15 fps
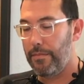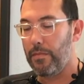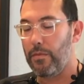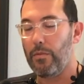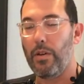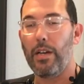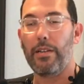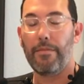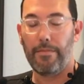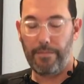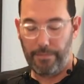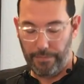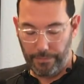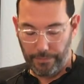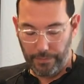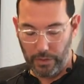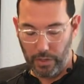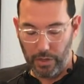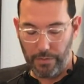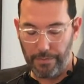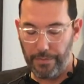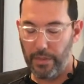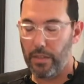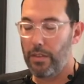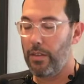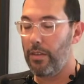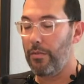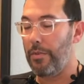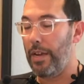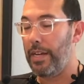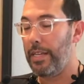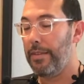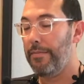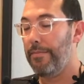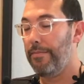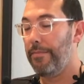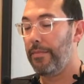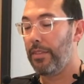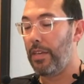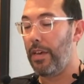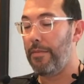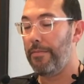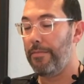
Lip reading: 1, 2, ready, go.